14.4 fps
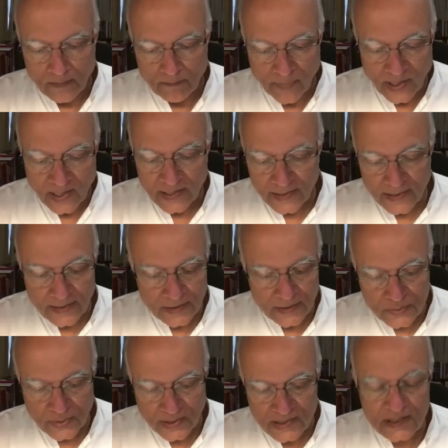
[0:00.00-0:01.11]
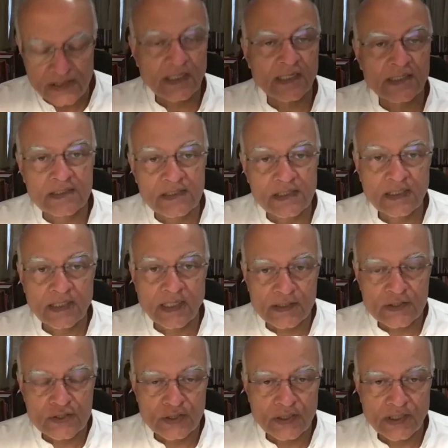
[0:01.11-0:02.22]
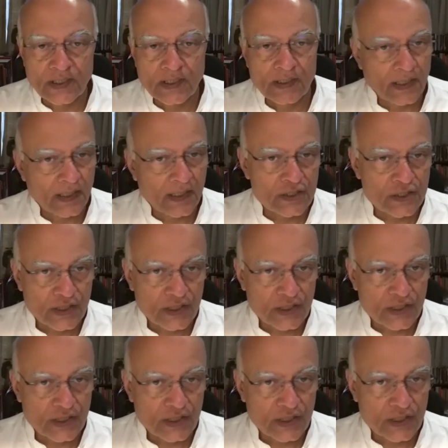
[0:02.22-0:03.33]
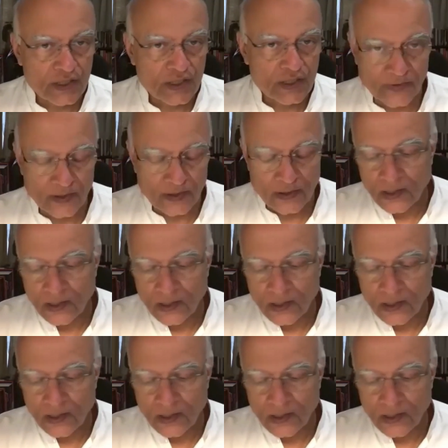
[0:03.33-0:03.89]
by 2019, actually, India and China together